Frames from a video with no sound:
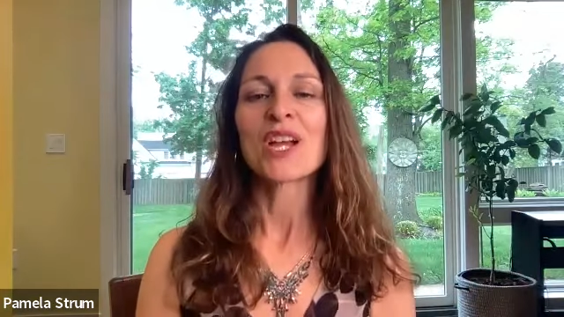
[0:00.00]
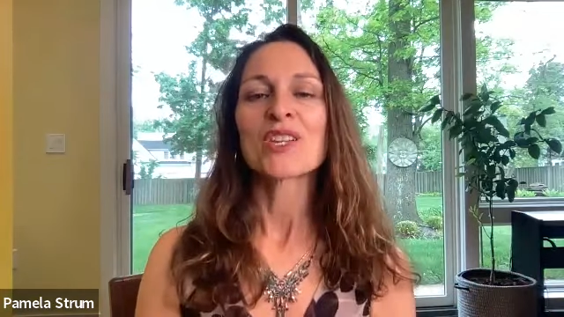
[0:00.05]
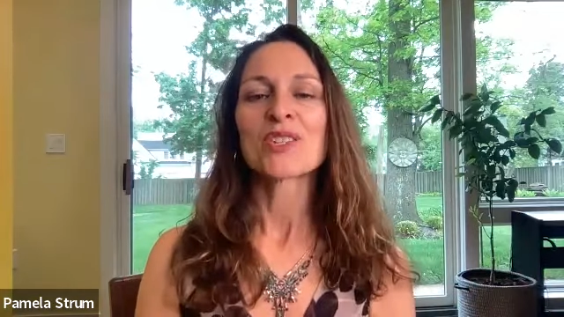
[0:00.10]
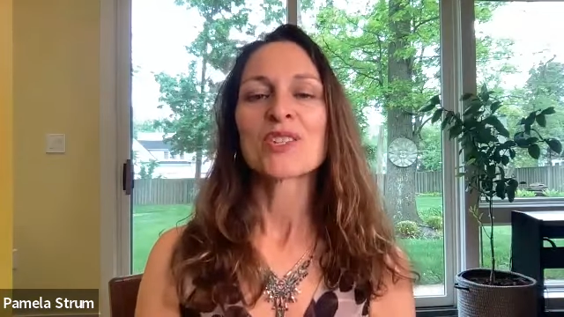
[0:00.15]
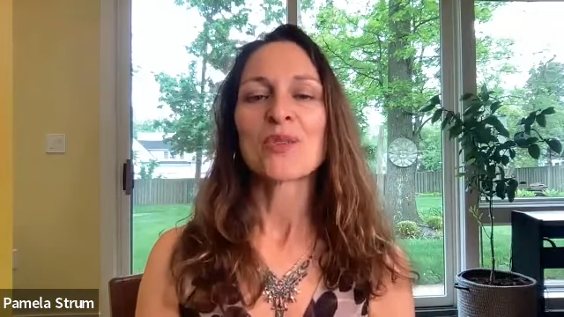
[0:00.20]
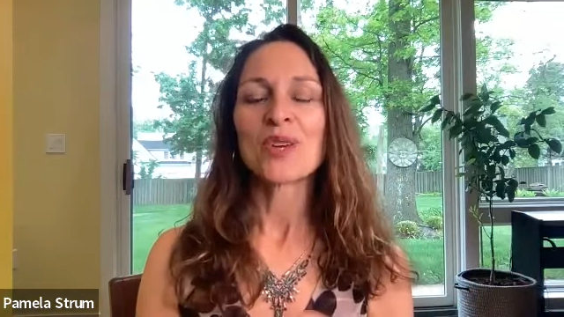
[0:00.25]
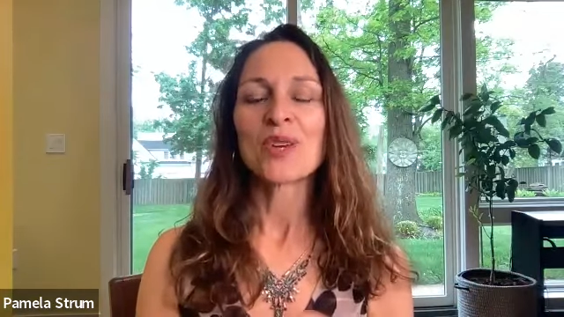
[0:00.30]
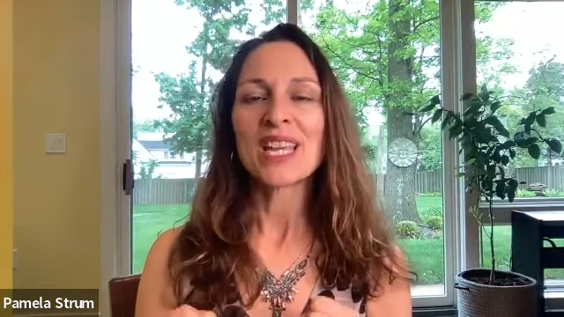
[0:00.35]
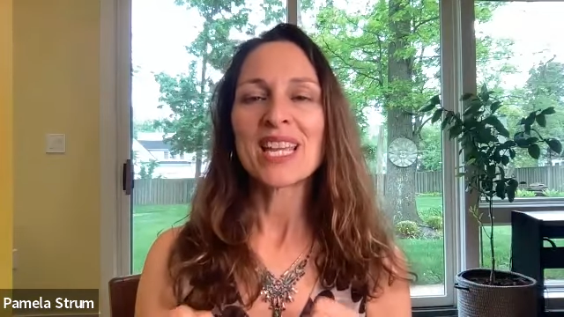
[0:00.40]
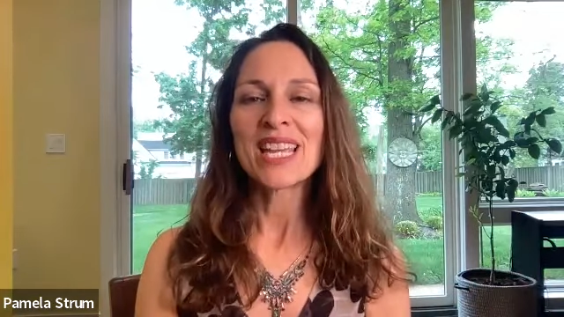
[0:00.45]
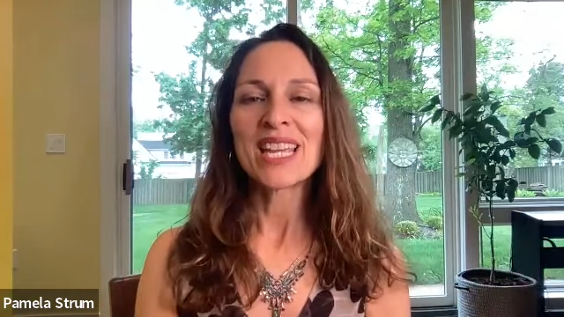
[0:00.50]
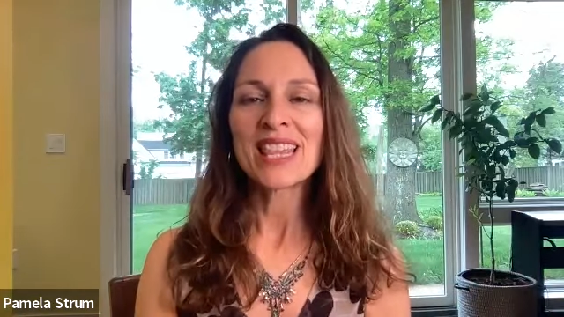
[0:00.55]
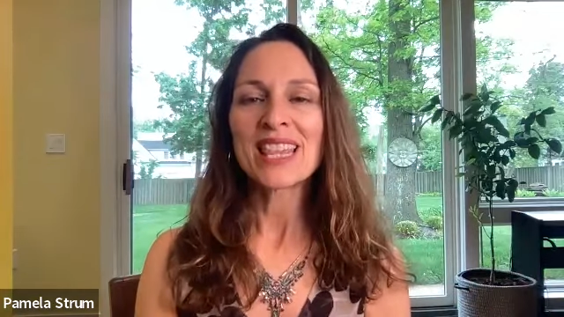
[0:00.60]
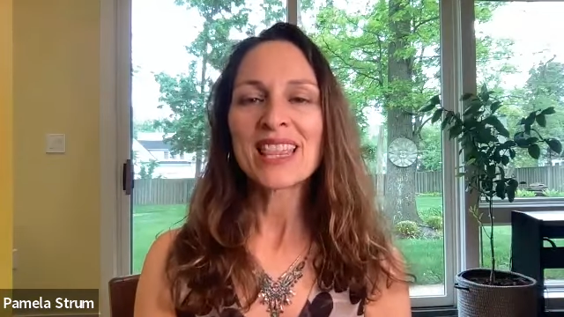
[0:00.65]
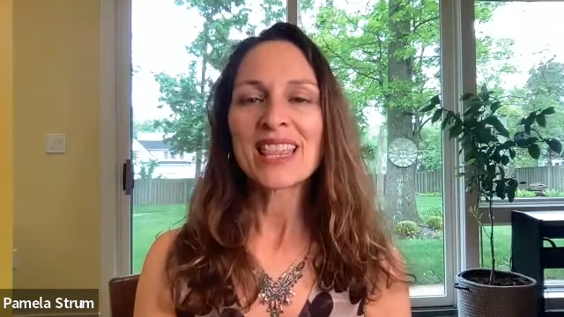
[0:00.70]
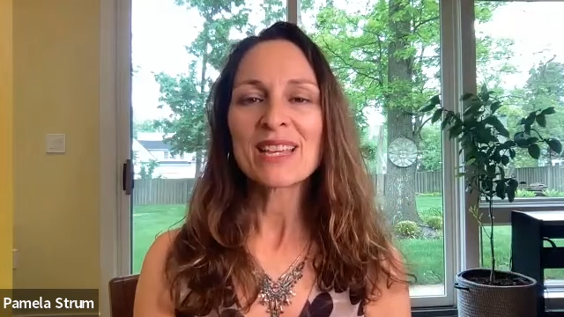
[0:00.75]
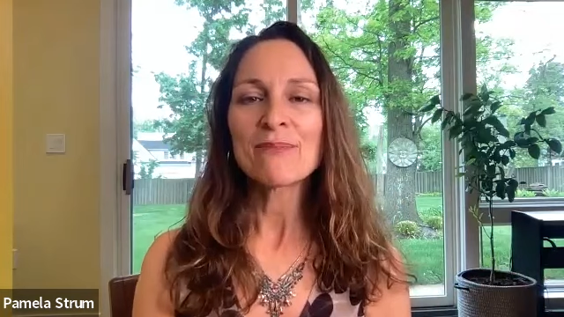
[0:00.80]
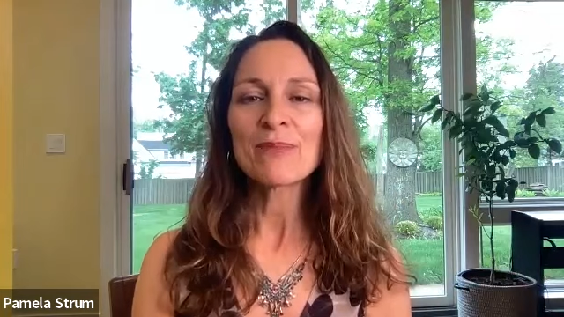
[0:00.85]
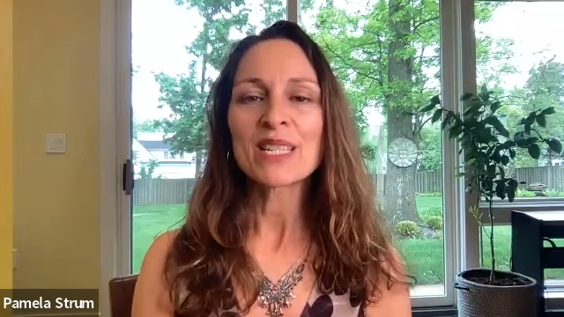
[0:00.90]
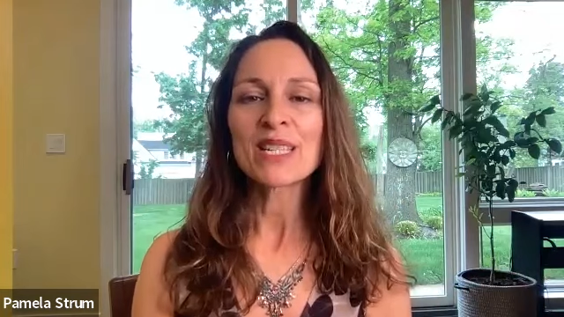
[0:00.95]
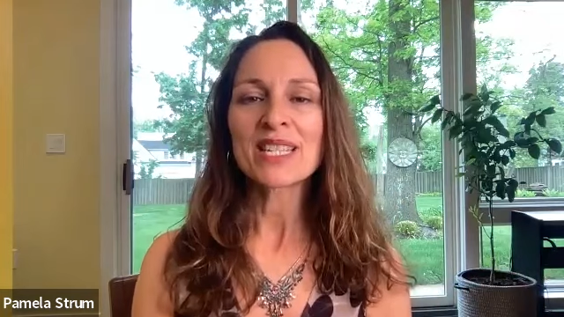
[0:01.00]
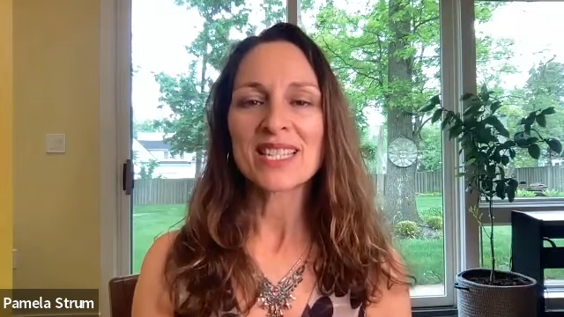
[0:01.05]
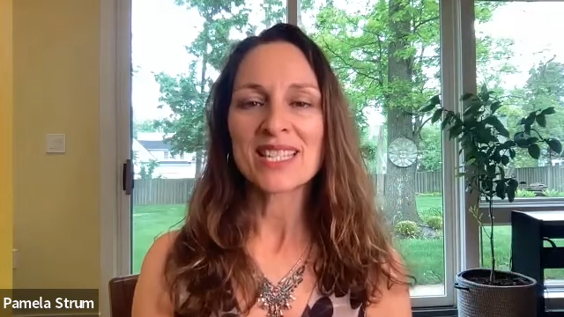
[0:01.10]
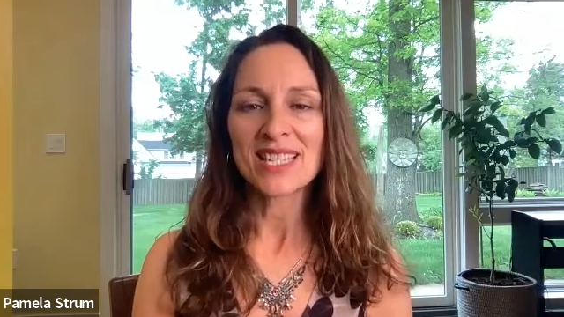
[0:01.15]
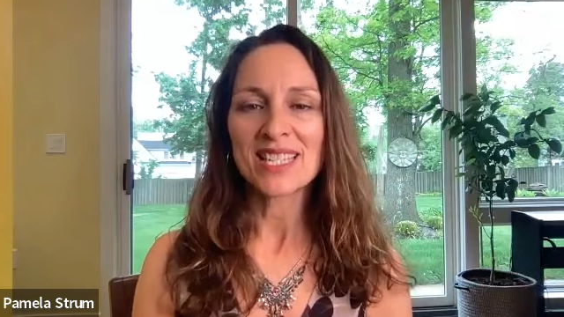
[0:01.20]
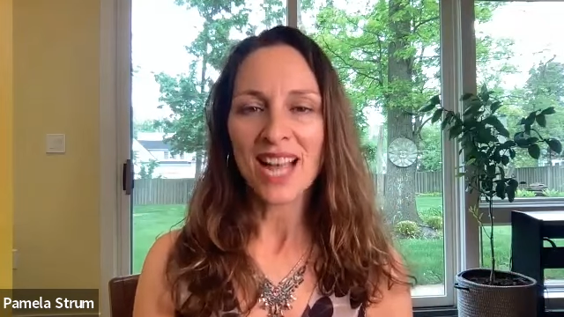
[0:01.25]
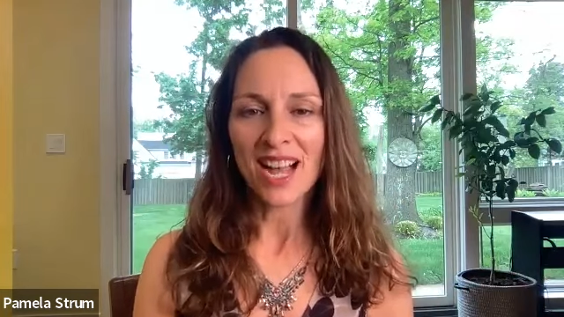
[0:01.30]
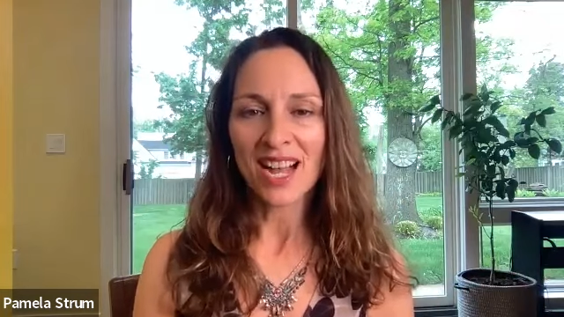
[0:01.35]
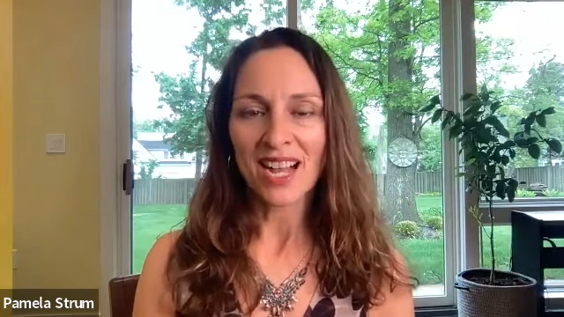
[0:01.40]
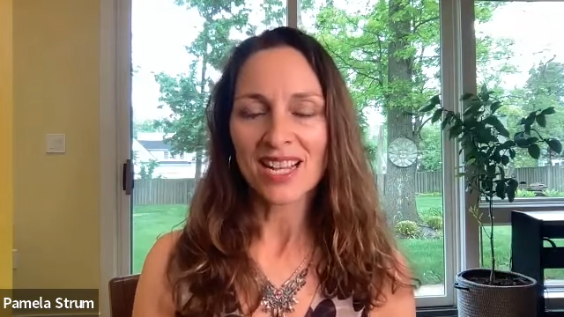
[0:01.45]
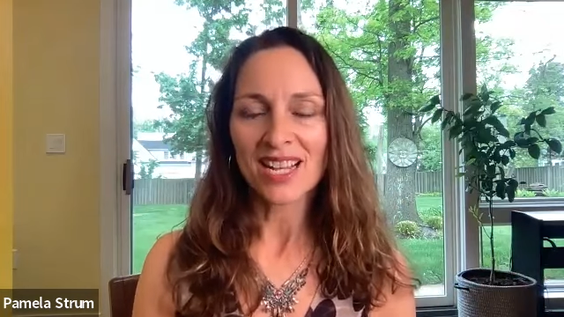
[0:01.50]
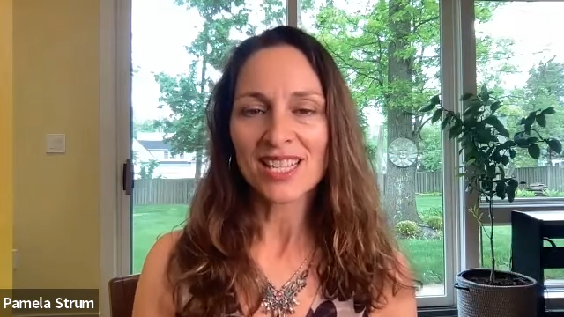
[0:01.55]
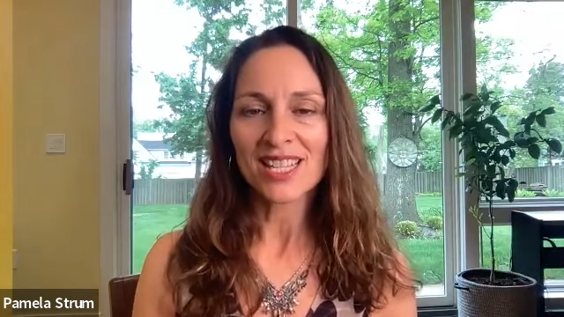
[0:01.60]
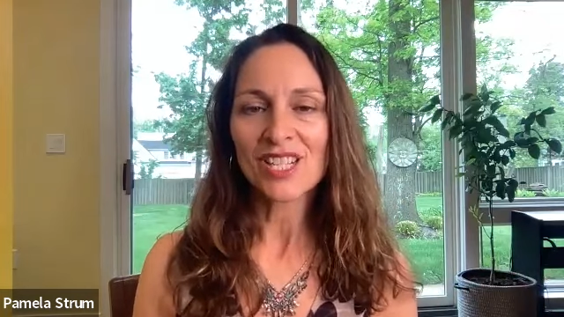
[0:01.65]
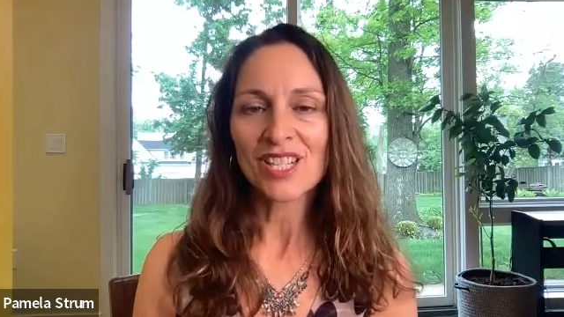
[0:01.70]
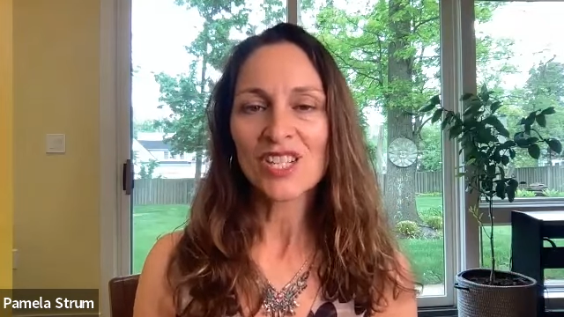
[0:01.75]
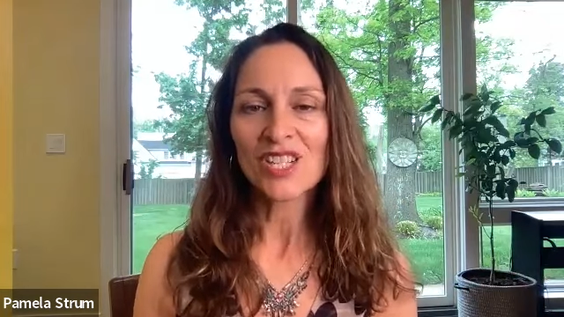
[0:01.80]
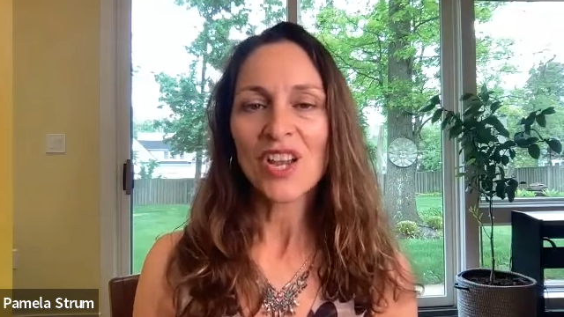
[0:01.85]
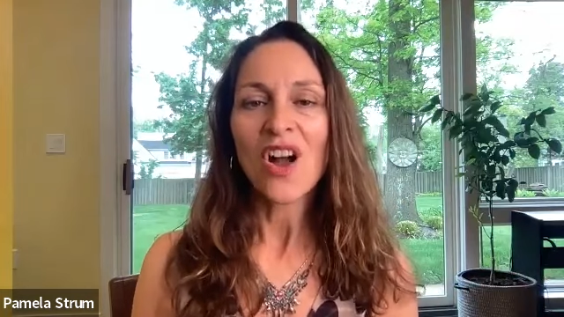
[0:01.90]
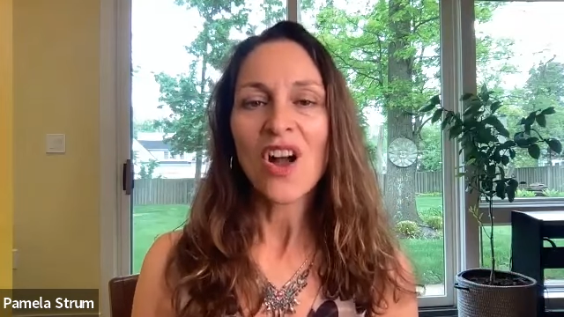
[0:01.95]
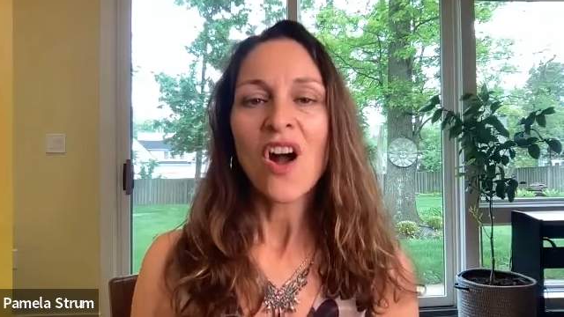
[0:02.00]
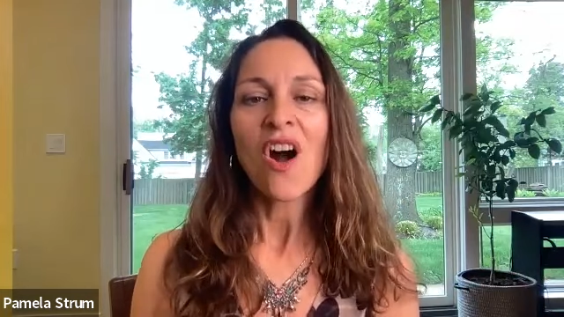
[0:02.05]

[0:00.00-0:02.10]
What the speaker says: So in the massage,